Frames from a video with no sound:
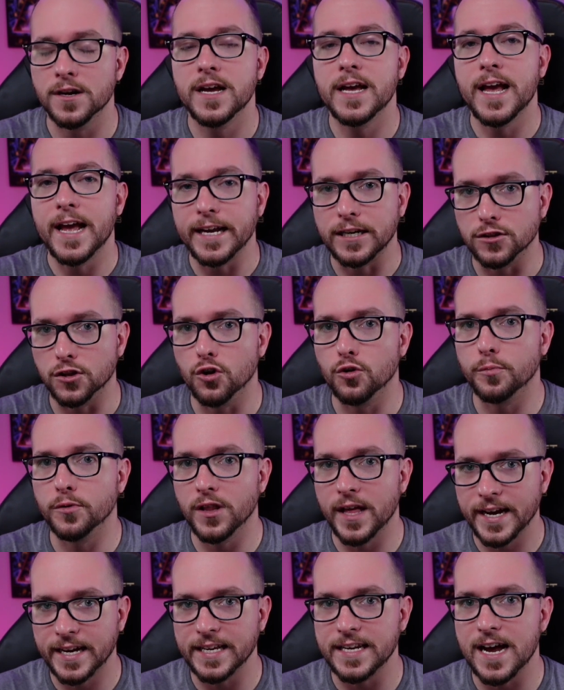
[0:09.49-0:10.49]
a global
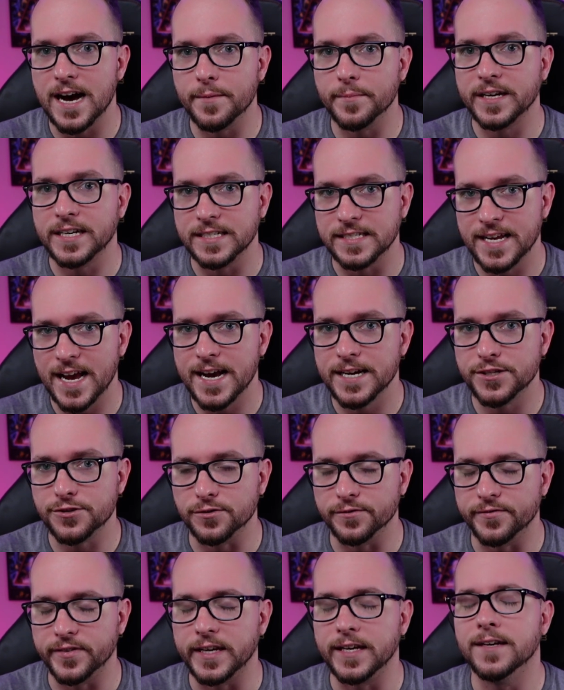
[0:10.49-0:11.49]
economic
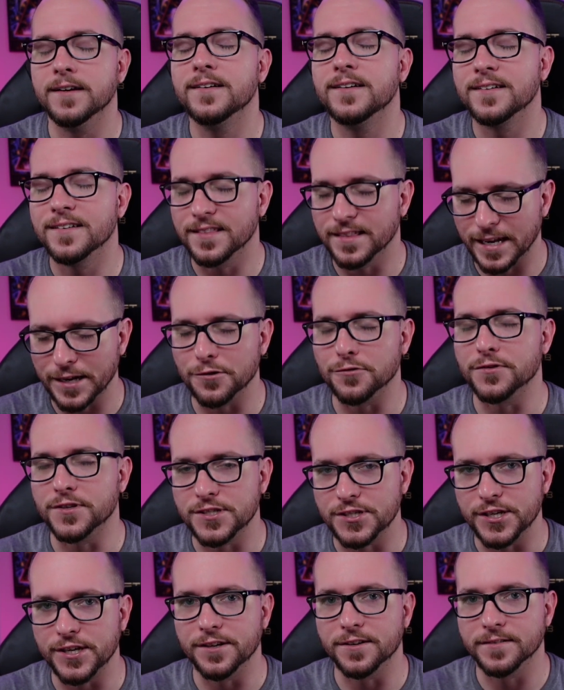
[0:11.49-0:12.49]
catastrophe later this
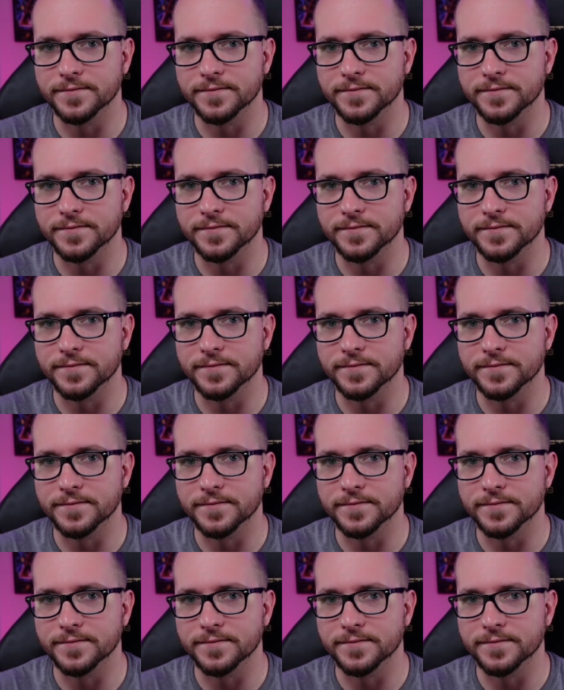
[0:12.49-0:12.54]
year.